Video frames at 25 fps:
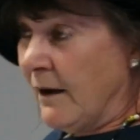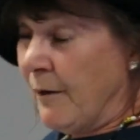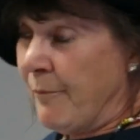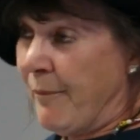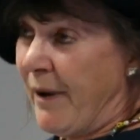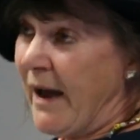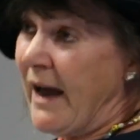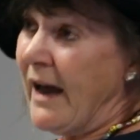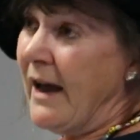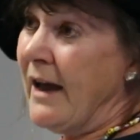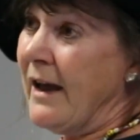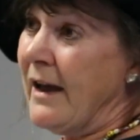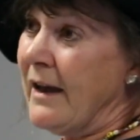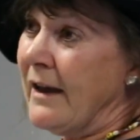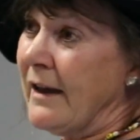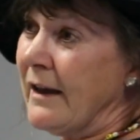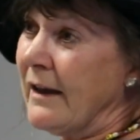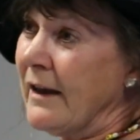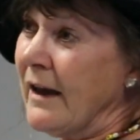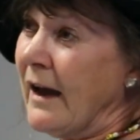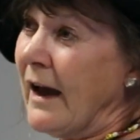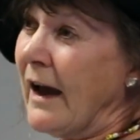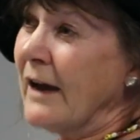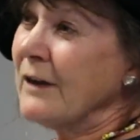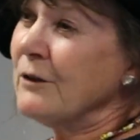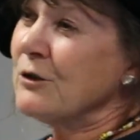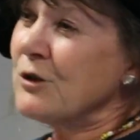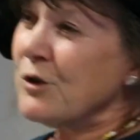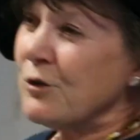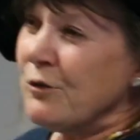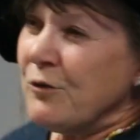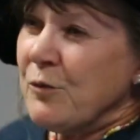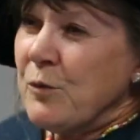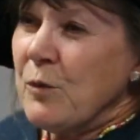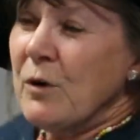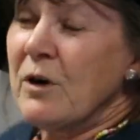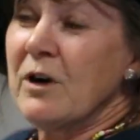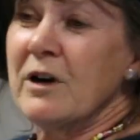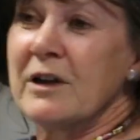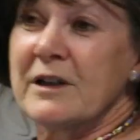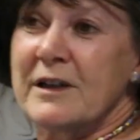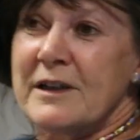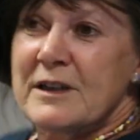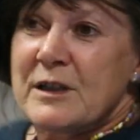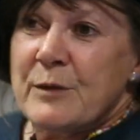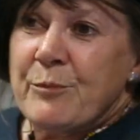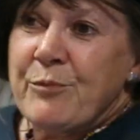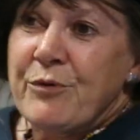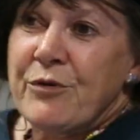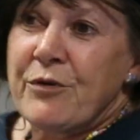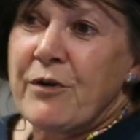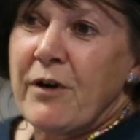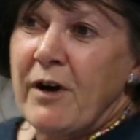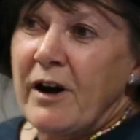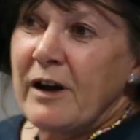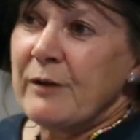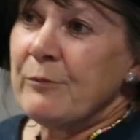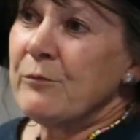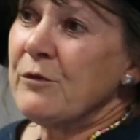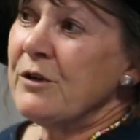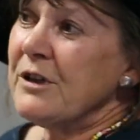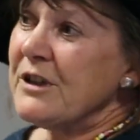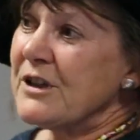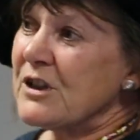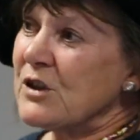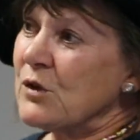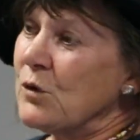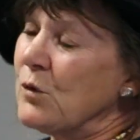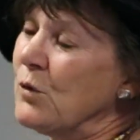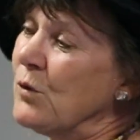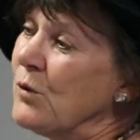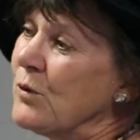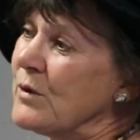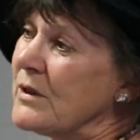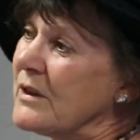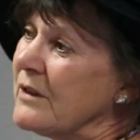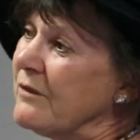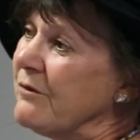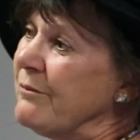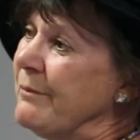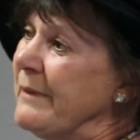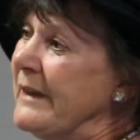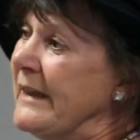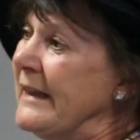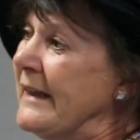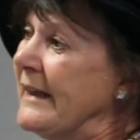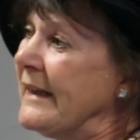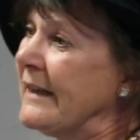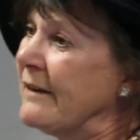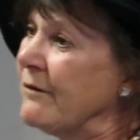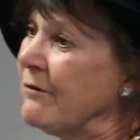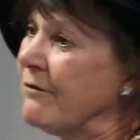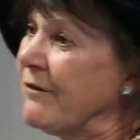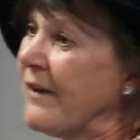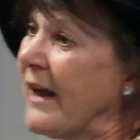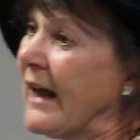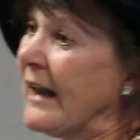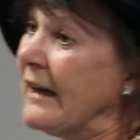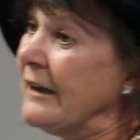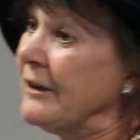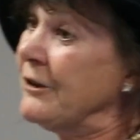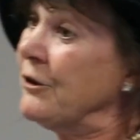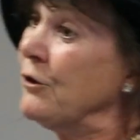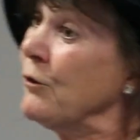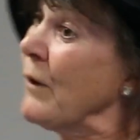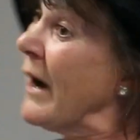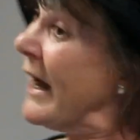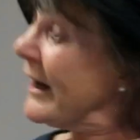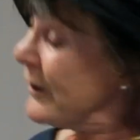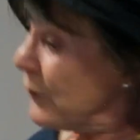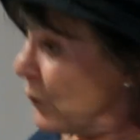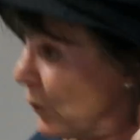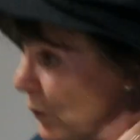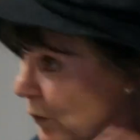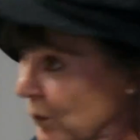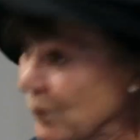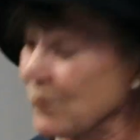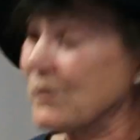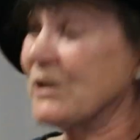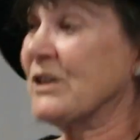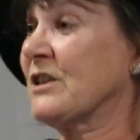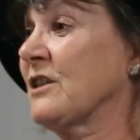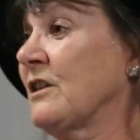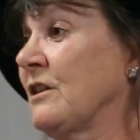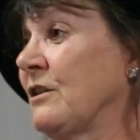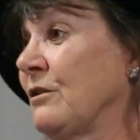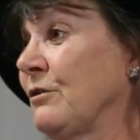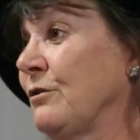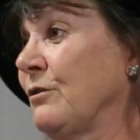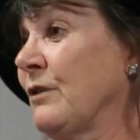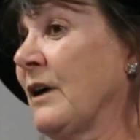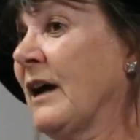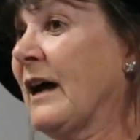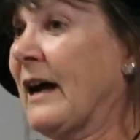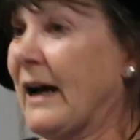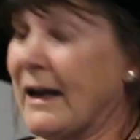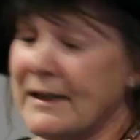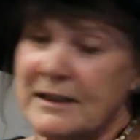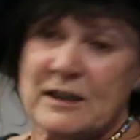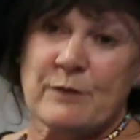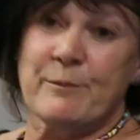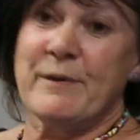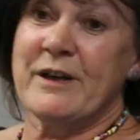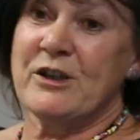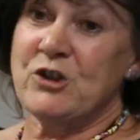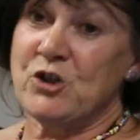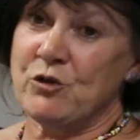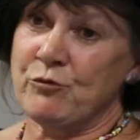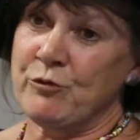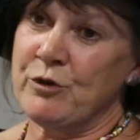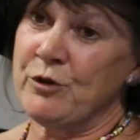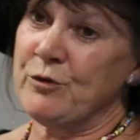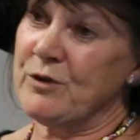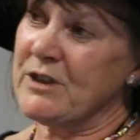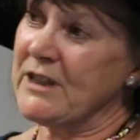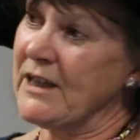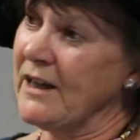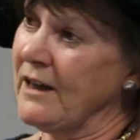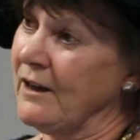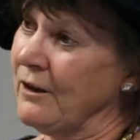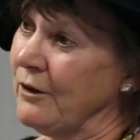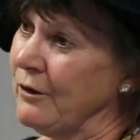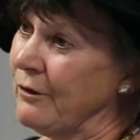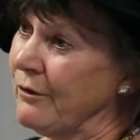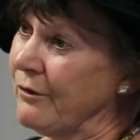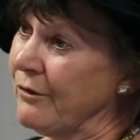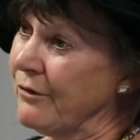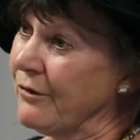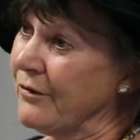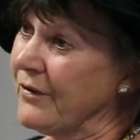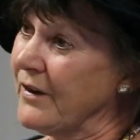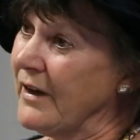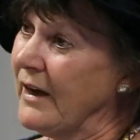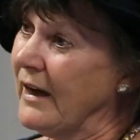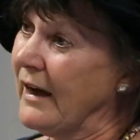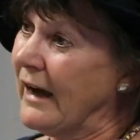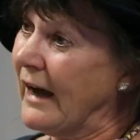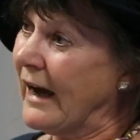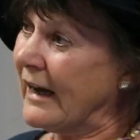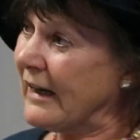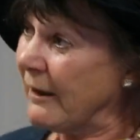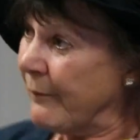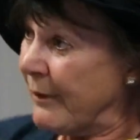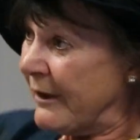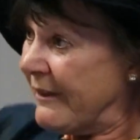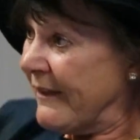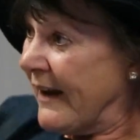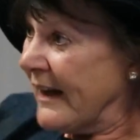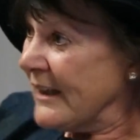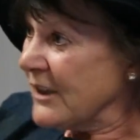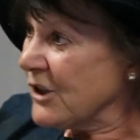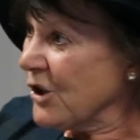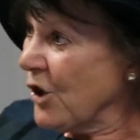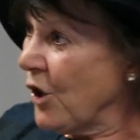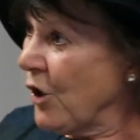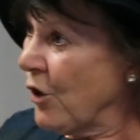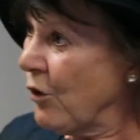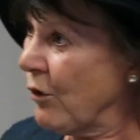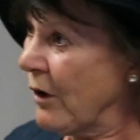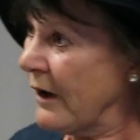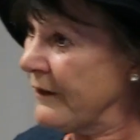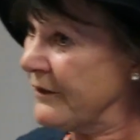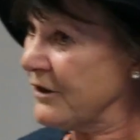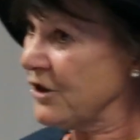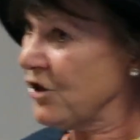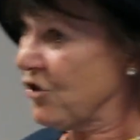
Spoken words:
pay, and sort of work as the primary source of meaning and value, and also as the major route to health. And I mean that's a whole other